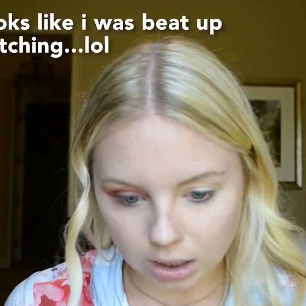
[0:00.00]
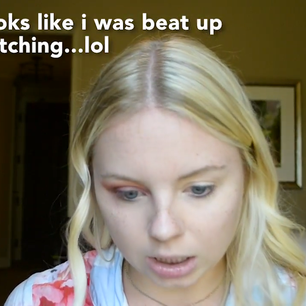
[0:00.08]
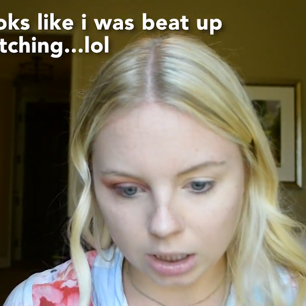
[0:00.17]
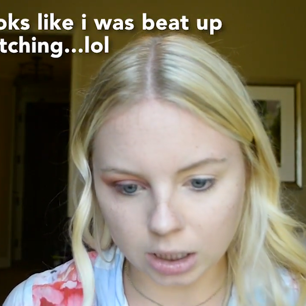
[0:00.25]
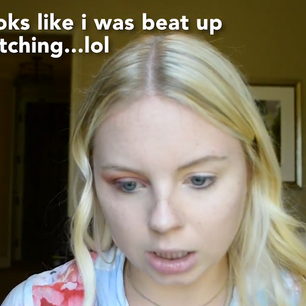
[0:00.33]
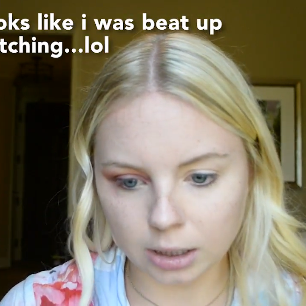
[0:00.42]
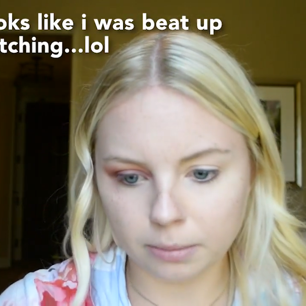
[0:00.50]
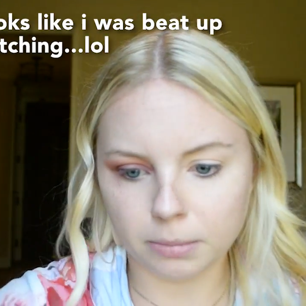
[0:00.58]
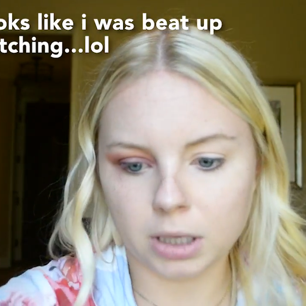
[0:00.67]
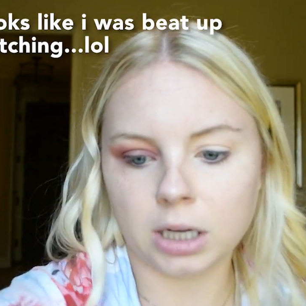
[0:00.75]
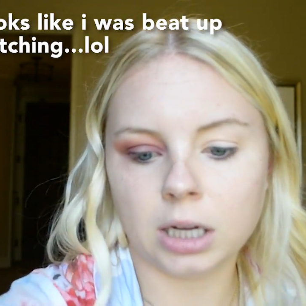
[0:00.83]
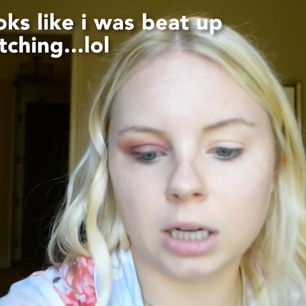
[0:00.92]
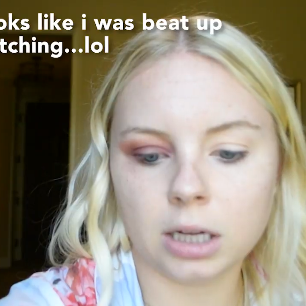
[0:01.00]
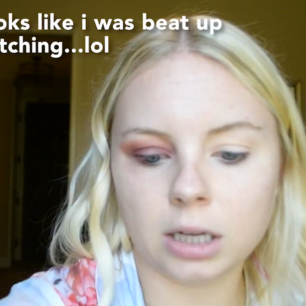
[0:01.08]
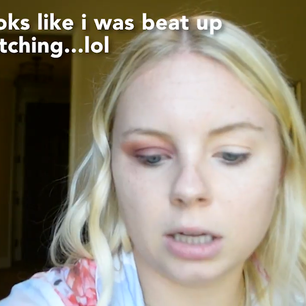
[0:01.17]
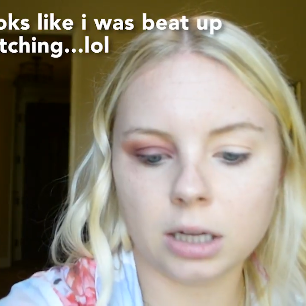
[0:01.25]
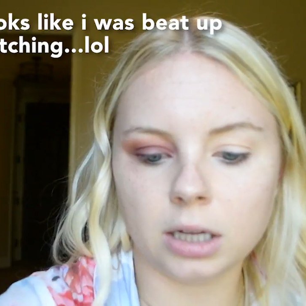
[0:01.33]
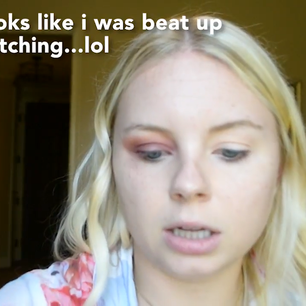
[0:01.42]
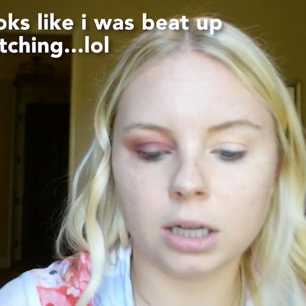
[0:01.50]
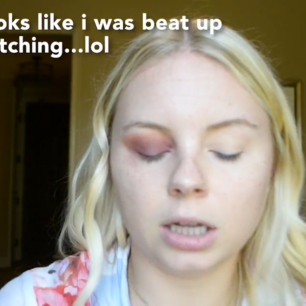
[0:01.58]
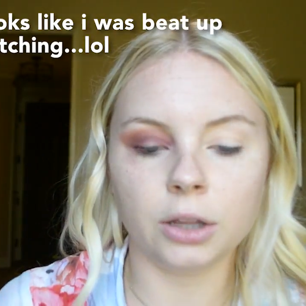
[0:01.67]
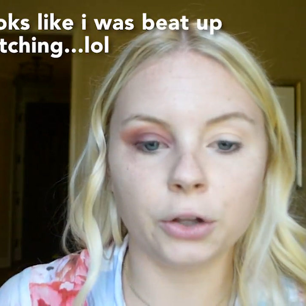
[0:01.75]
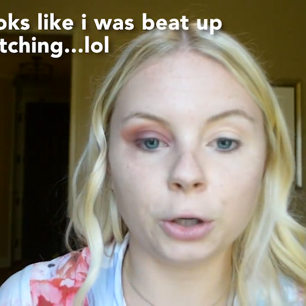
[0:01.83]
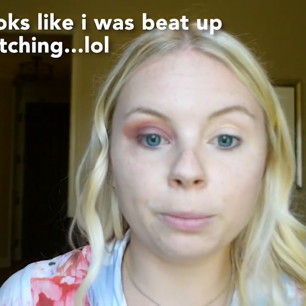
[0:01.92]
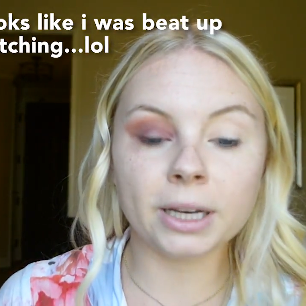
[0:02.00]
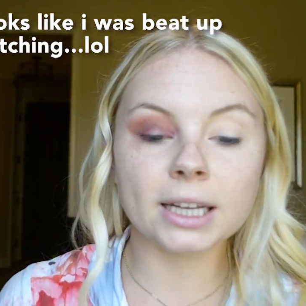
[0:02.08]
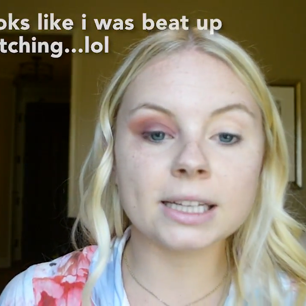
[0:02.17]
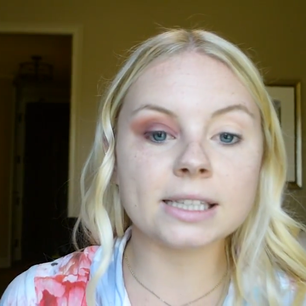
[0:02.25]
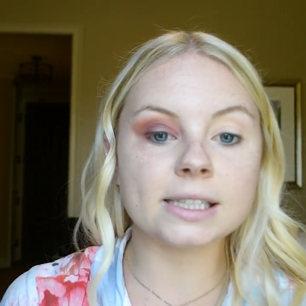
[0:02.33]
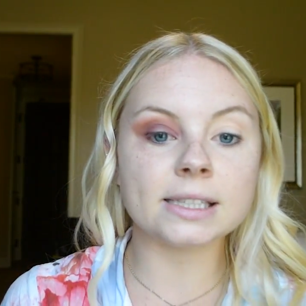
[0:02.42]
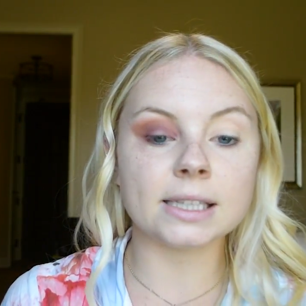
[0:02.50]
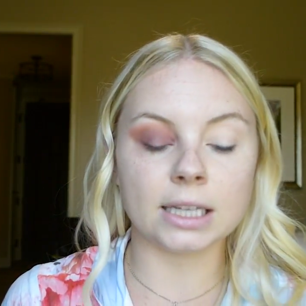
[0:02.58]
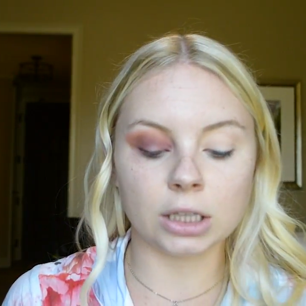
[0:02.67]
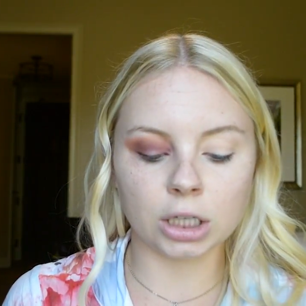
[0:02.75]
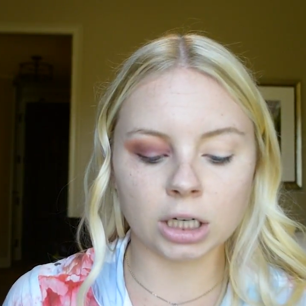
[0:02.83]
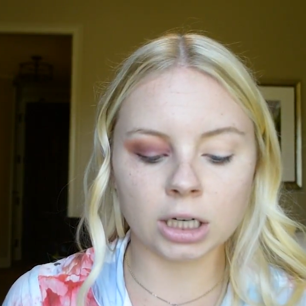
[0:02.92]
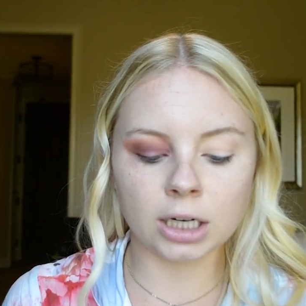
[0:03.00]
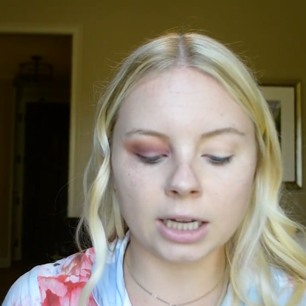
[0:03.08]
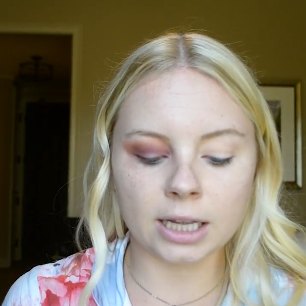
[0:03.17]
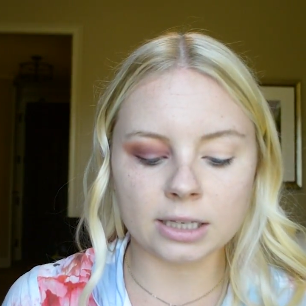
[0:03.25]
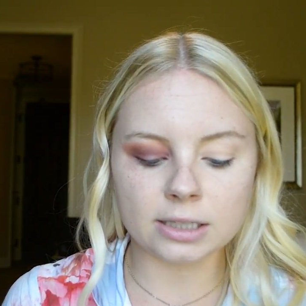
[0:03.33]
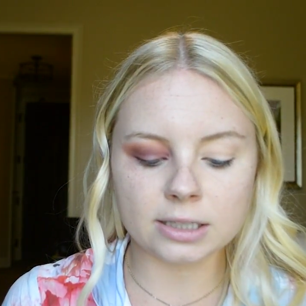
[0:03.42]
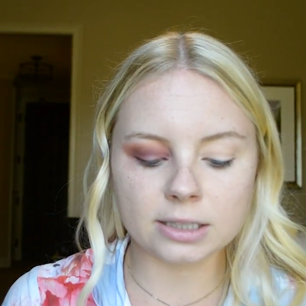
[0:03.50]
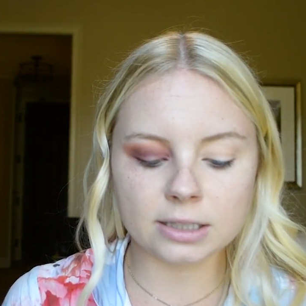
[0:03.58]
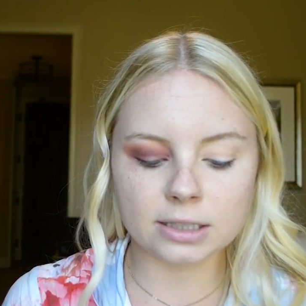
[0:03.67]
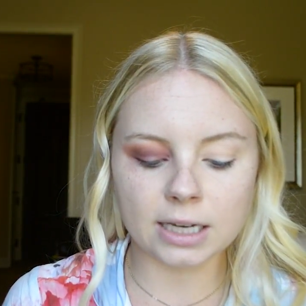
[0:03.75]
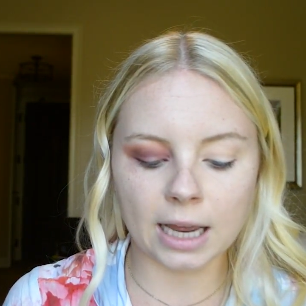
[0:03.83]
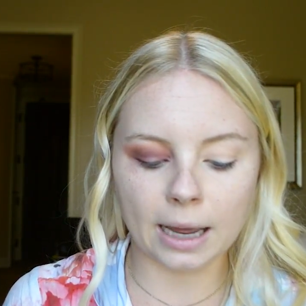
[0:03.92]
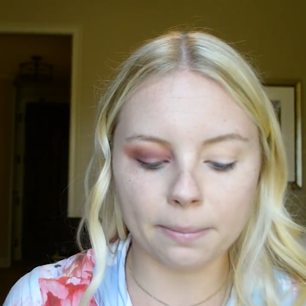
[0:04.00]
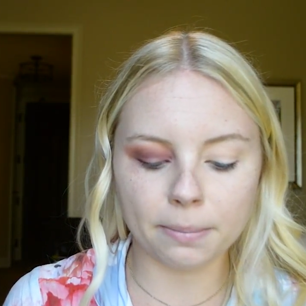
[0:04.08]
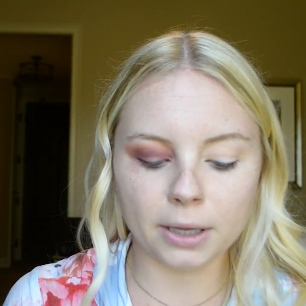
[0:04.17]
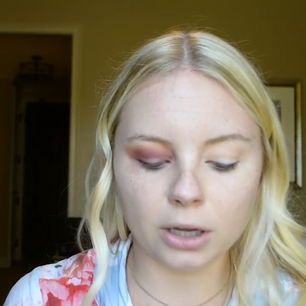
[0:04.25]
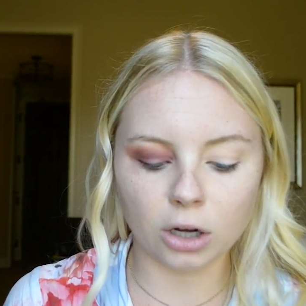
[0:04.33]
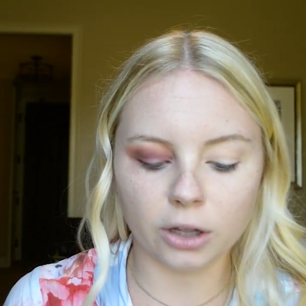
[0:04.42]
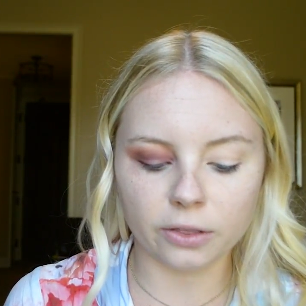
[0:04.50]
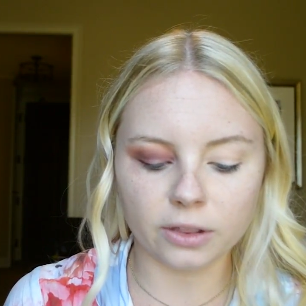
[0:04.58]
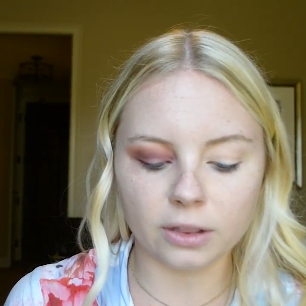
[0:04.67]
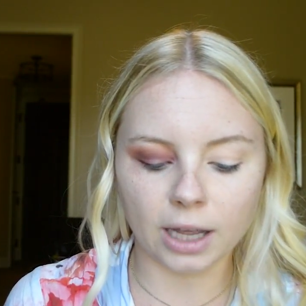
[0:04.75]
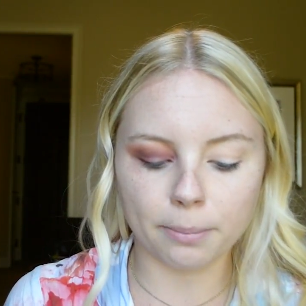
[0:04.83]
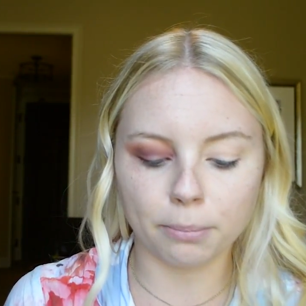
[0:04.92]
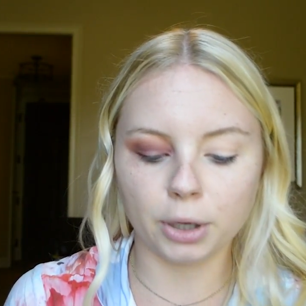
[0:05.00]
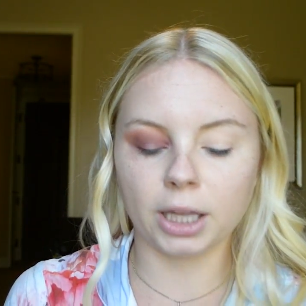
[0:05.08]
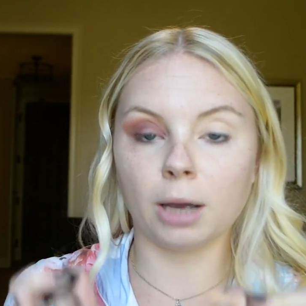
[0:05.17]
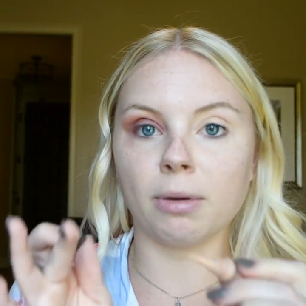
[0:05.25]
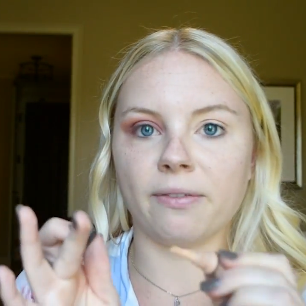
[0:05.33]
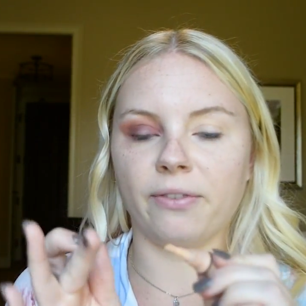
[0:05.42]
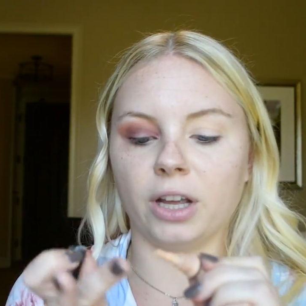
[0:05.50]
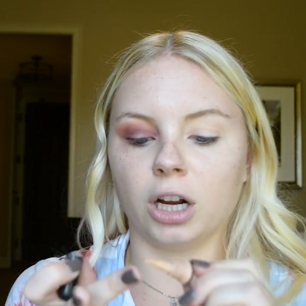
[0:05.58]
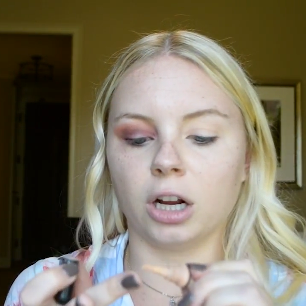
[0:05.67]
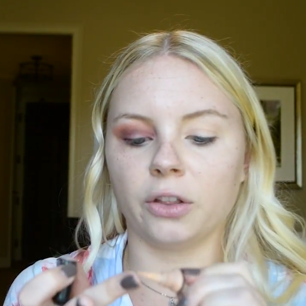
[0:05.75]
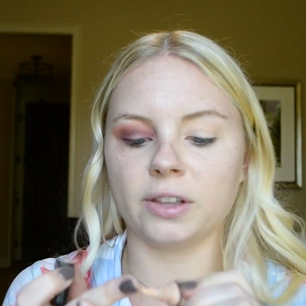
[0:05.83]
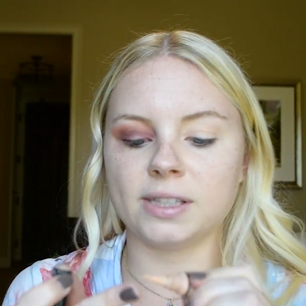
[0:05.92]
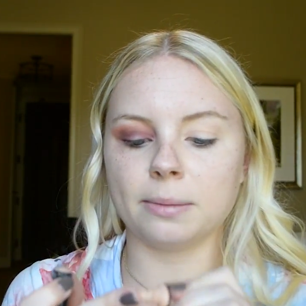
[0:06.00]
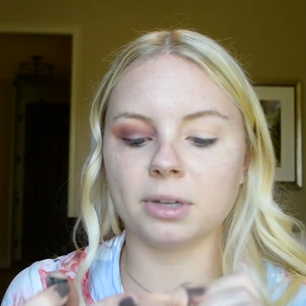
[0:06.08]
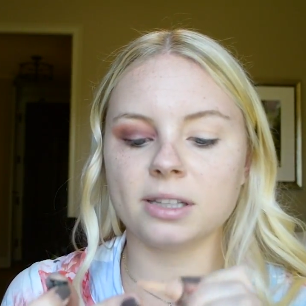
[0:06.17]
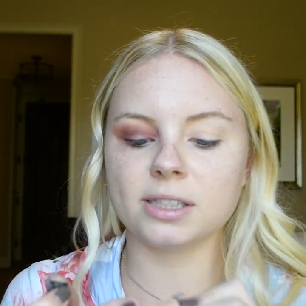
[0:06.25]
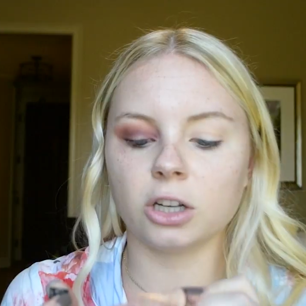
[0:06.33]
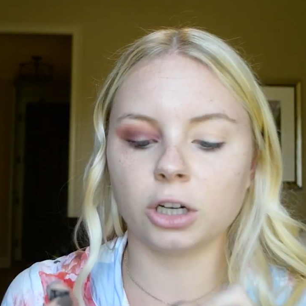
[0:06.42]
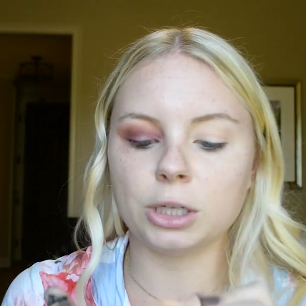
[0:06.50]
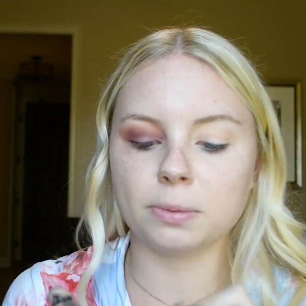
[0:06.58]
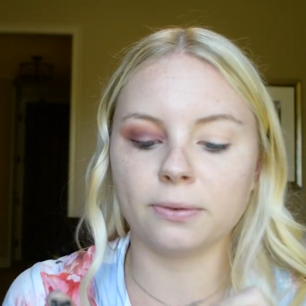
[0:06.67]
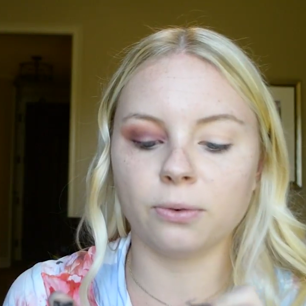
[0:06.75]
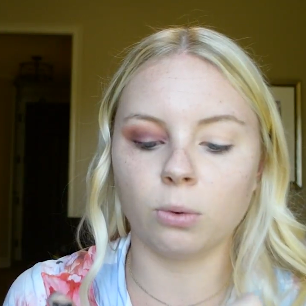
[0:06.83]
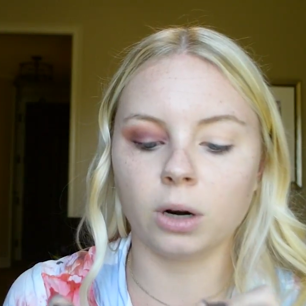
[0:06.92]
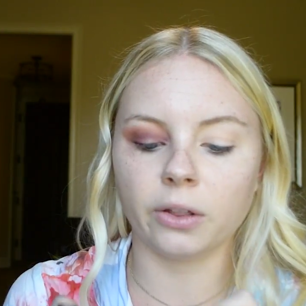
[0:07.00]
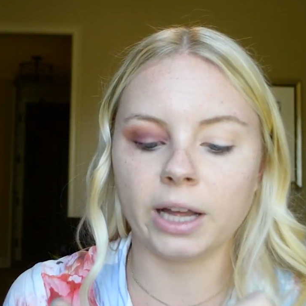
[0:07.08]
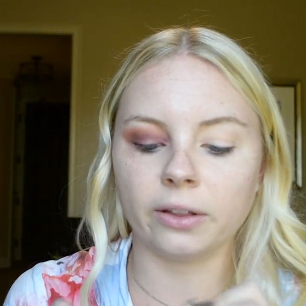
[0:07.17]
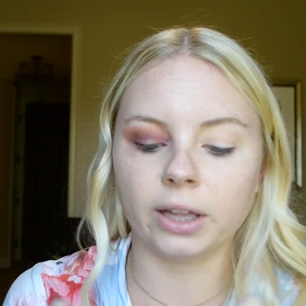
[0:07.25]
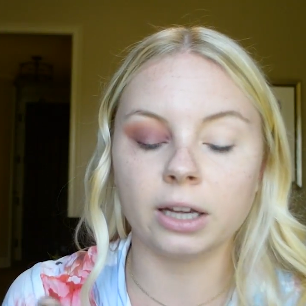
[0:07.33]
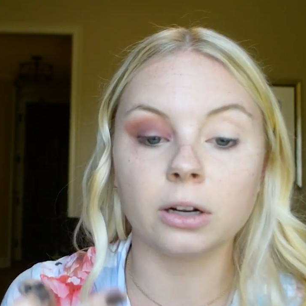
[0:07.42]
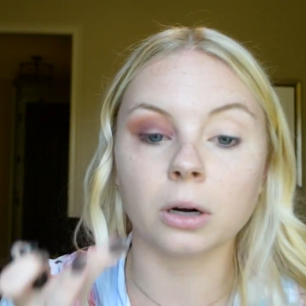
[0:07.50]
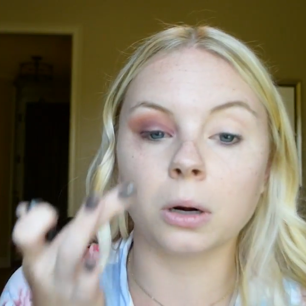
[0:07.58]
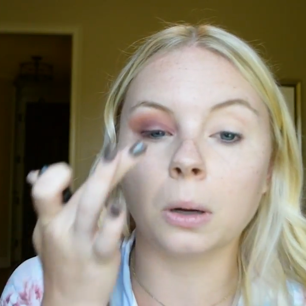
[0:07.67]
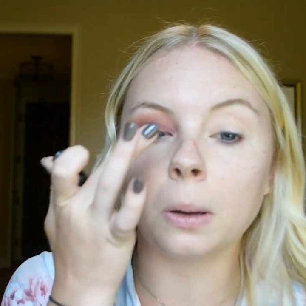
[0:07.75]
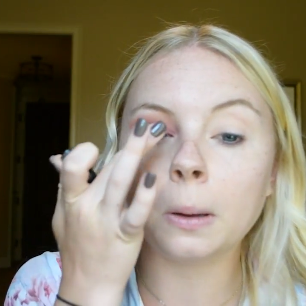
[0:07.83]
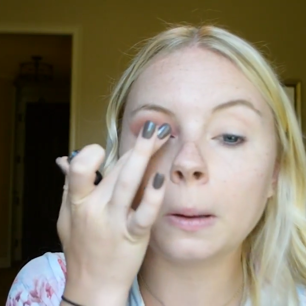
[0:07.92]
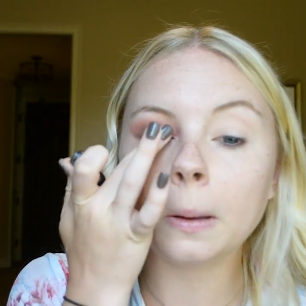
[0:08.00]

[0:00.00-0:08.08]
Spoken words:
a little bit of concealer and tap it on, I'm putting it on my finger, the same concealer I used before, the LA Girl.